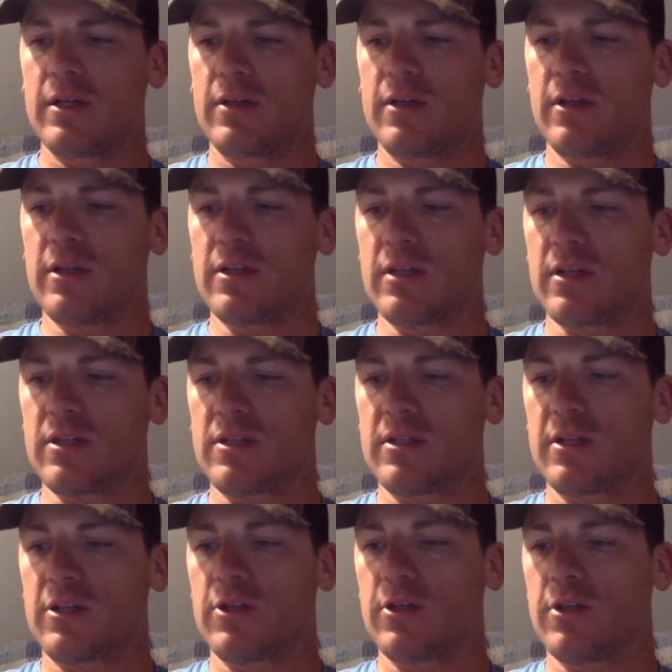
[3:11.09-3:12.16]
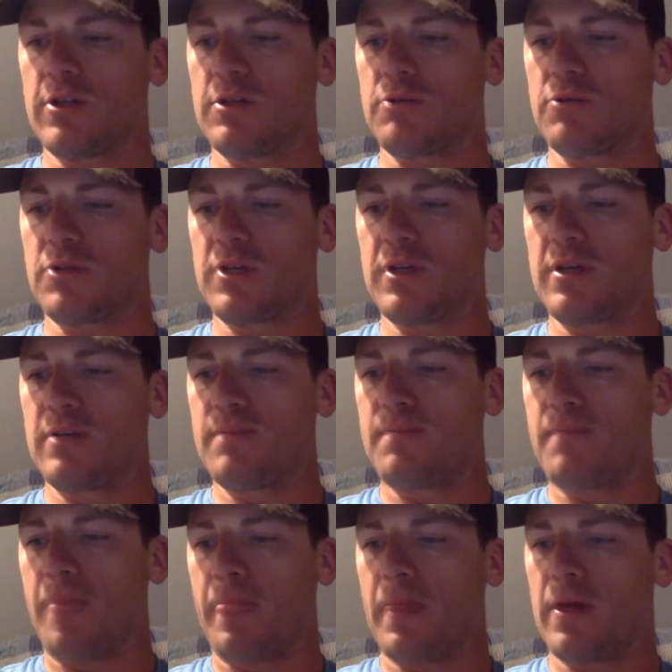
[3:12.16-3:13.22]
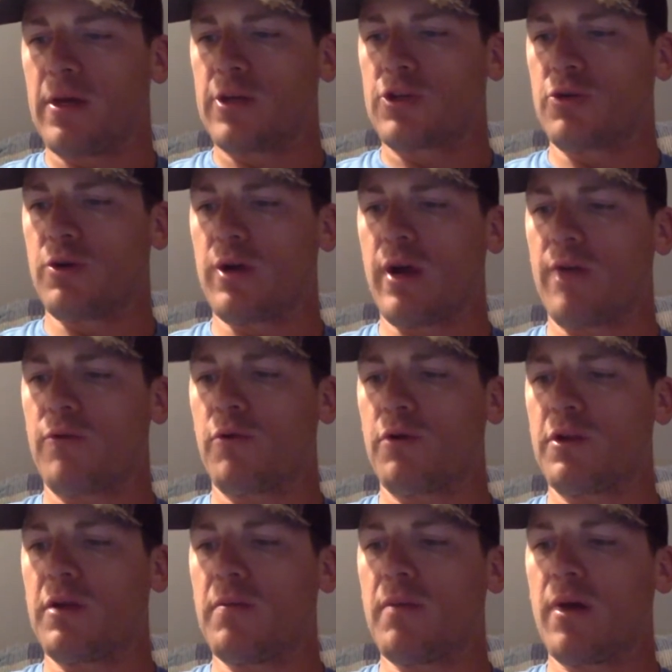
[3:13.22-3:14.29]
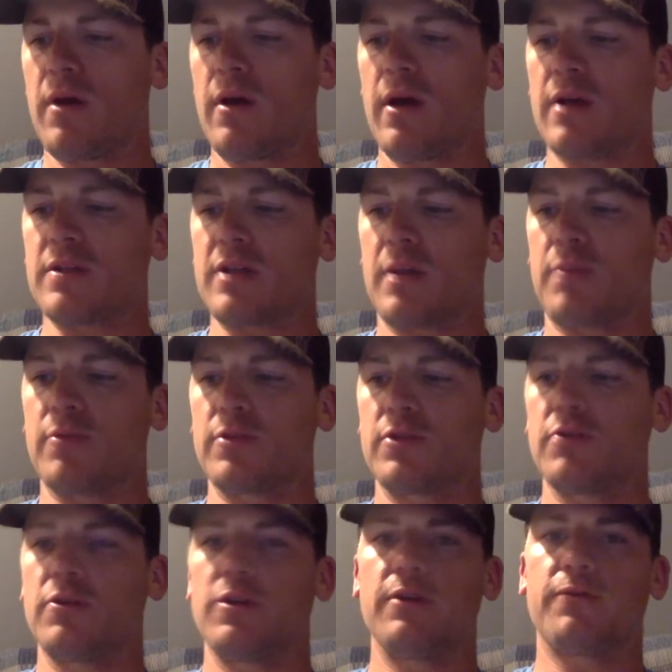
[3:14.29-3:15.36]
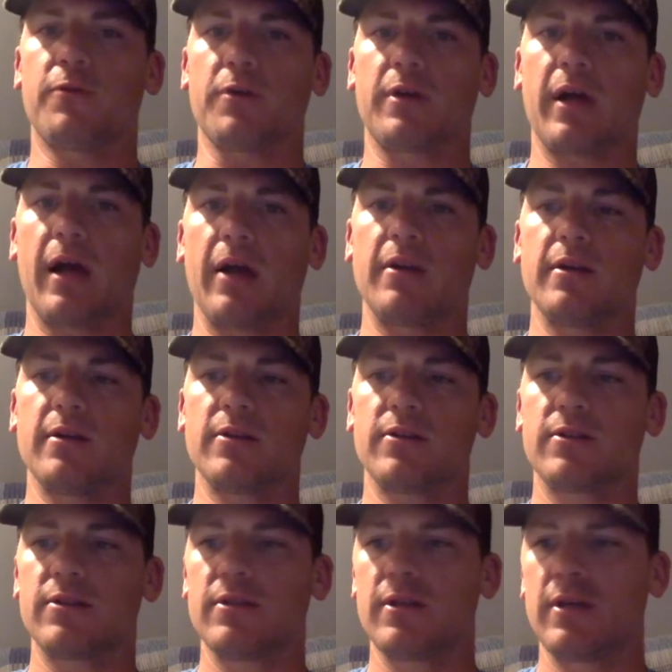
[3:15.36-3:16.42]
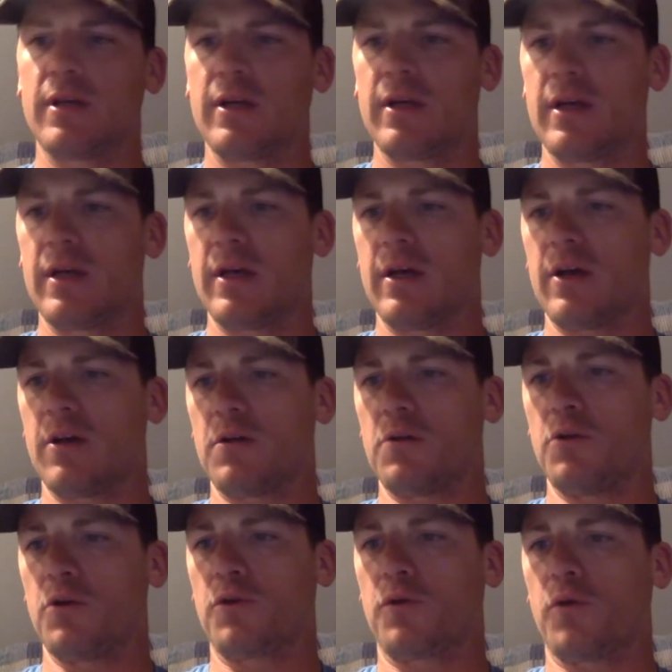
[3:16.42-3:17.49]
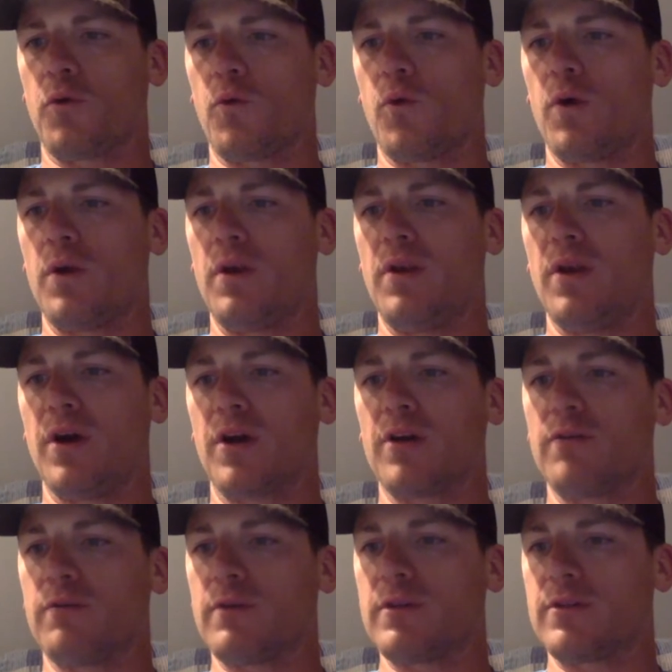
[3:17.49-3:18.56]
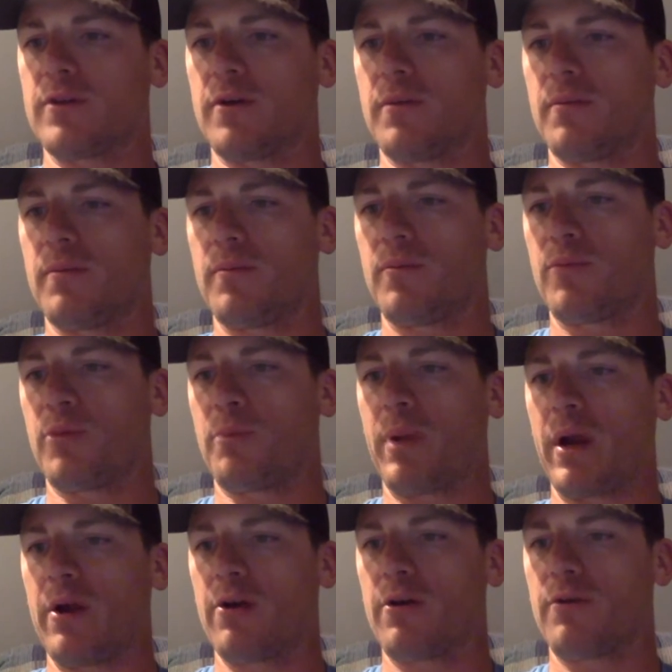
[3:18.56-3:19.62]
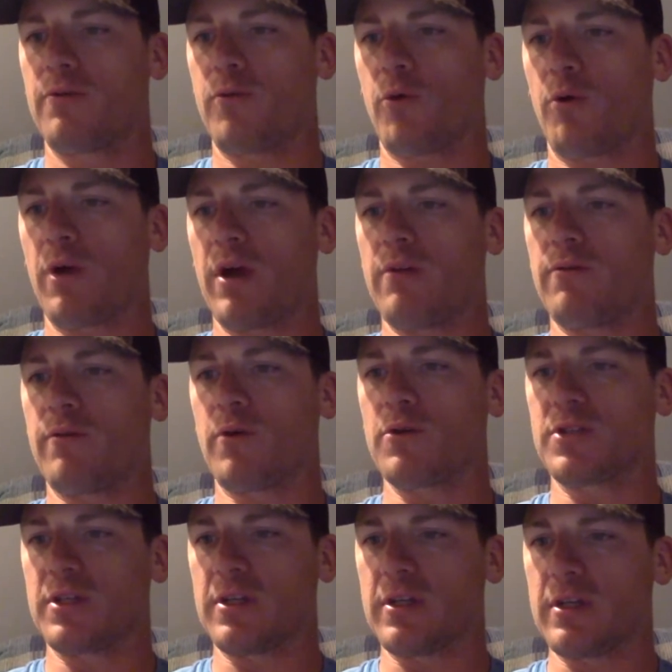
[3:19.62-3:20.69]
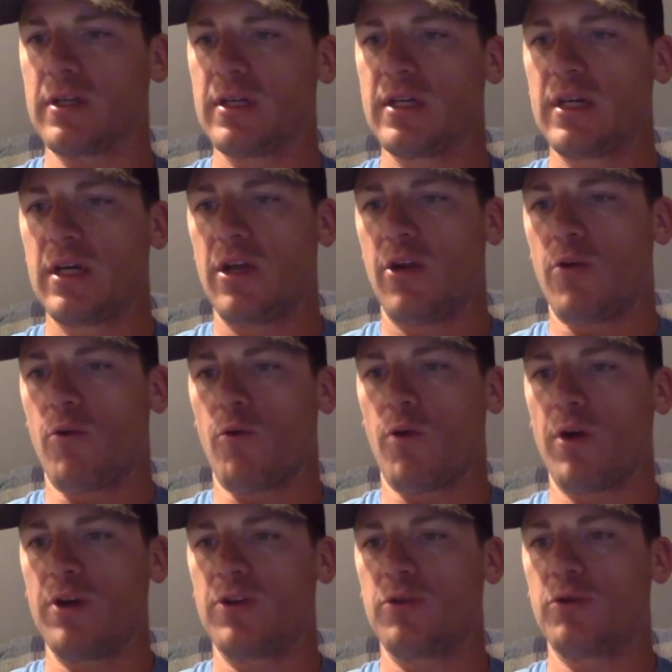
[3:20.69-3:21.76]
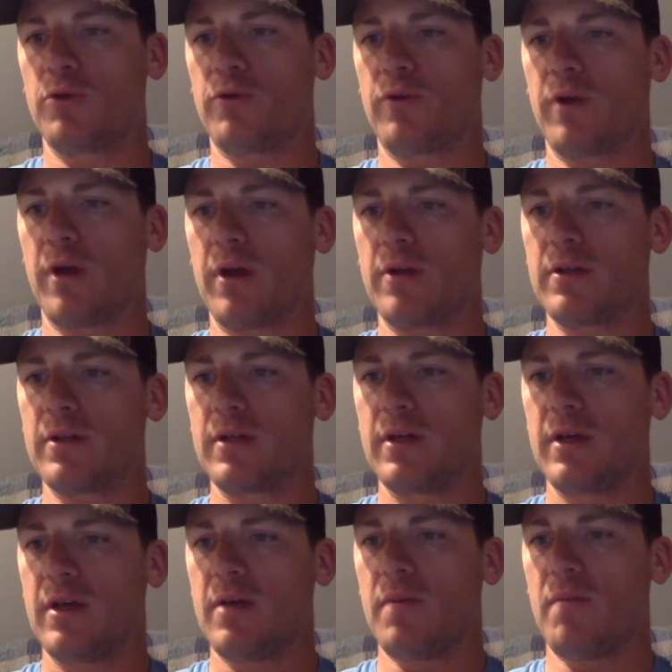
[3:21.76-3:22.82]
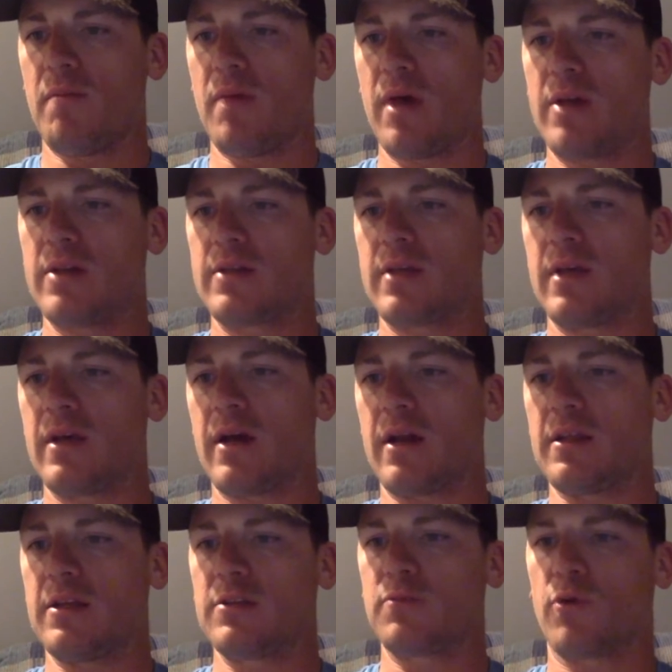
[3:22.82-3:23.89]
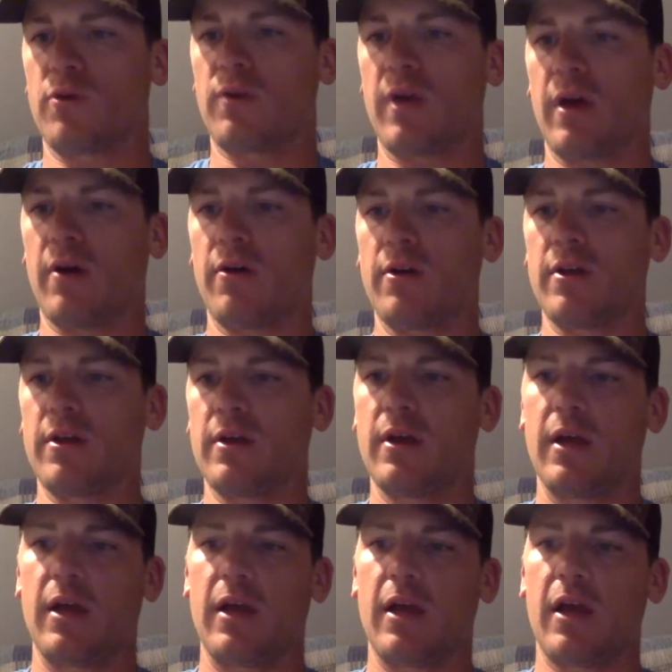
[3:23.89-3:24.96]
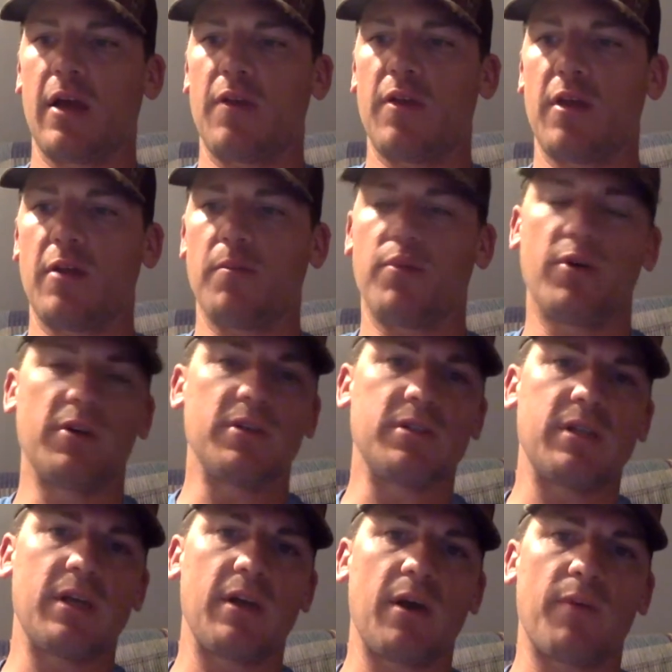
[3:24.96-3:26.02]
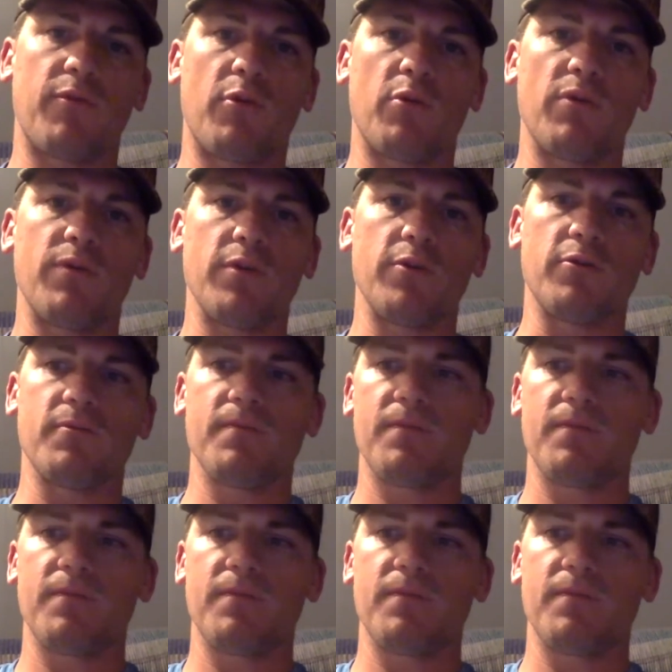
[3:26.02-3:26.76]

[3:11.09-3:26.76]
Then he said stick to his routine, treat everyone he met as an opportunity for kindness, look for one nugget of wisdom, prepare for adversity, write to a friend, meditate on his mortality, and then put his day up for review.